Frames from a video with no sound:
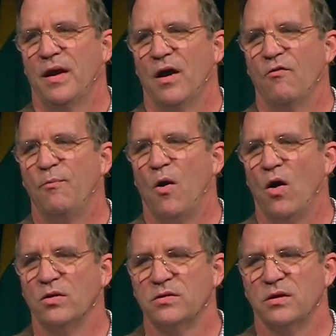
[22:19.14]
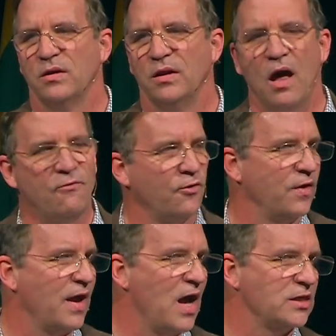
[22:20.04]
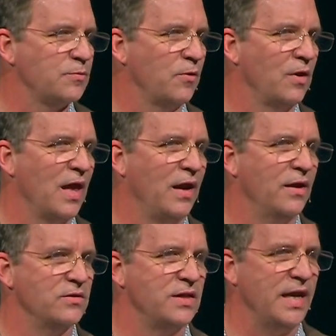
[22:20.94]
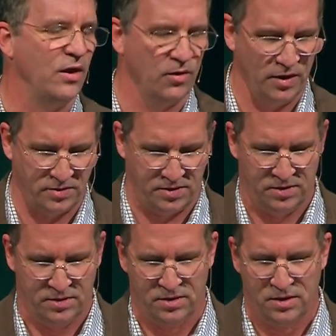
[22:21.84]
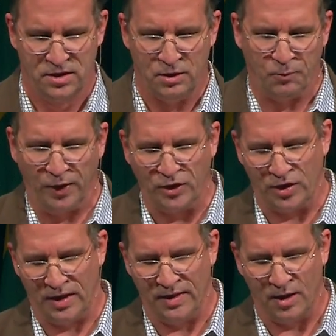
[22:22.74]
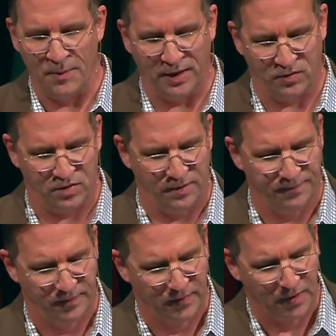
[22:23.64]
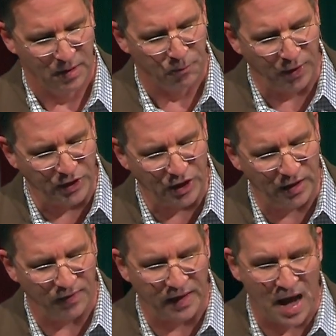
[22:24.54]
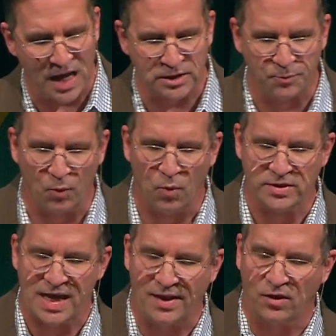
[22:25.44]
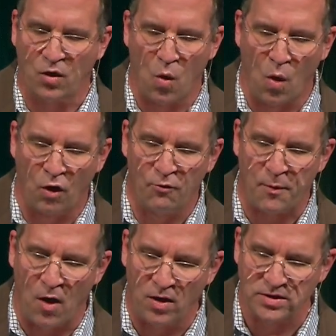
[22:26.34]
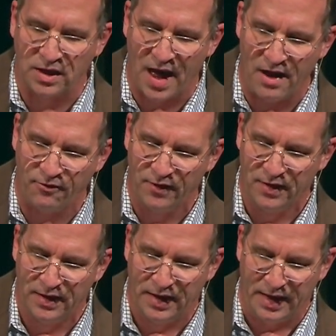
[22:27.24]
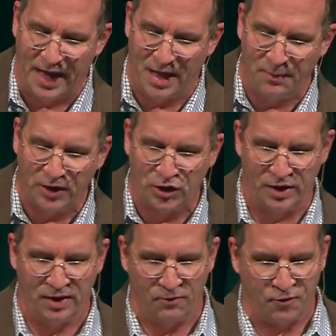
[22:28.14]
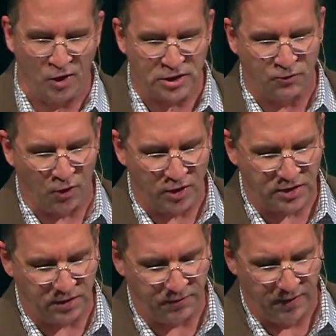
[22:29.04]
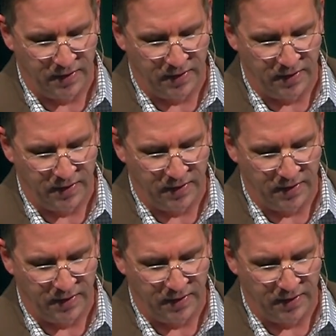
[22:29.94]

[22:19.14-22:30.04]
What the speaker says: of Paul's love for the gospel and his eagerness to preach it in their midst. Preaching the gospel was at the core of Paul's life and mission. In the first verse of